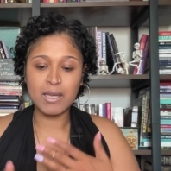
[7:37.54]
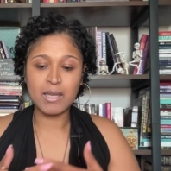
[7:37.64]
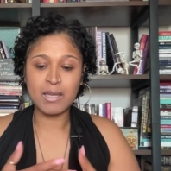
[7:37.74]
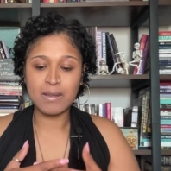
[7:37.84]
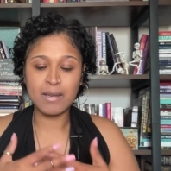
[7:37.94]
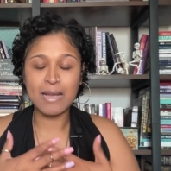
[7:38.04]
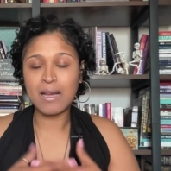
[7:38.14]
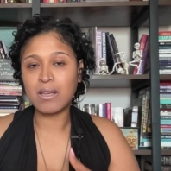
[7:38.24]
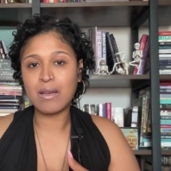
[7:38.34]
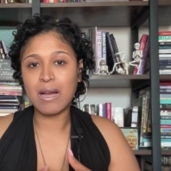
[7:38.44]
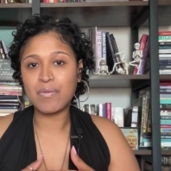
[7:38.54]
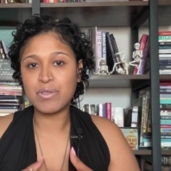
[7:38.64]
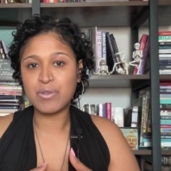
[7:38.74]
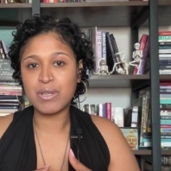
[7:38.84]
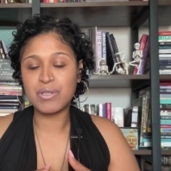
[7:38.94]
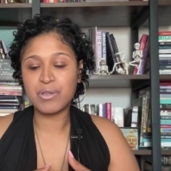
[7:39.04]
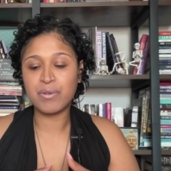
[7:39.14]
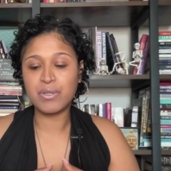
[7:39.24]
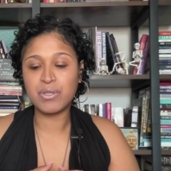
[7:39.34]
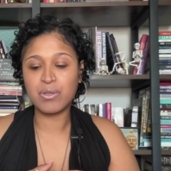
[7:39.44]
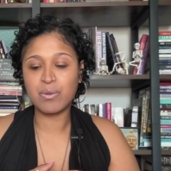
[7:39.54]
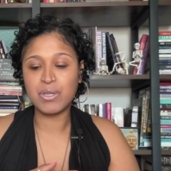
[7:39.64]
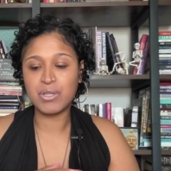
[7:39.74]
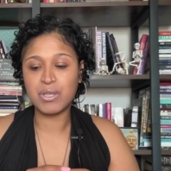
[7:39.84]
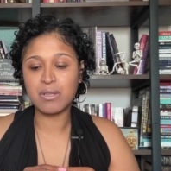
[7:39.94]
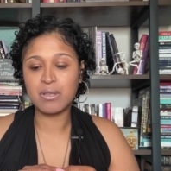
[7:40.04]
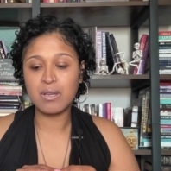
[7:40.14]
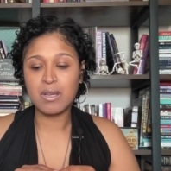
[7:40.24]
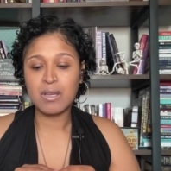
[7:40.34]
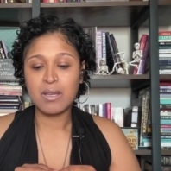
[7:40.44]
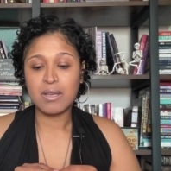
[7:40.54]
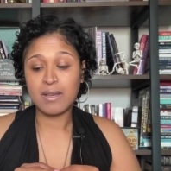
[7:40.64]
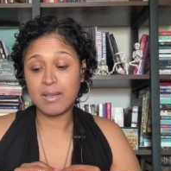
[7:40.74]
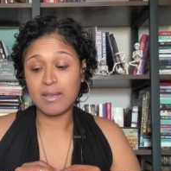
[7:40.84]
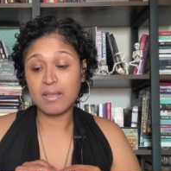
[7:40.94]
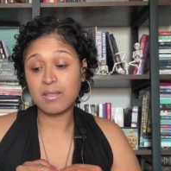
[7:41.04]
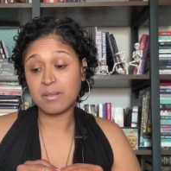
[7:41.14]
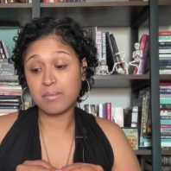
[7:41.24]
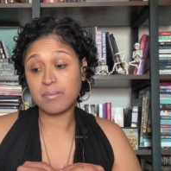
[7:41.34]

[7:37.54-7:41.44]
and that now you have to trust your intuition and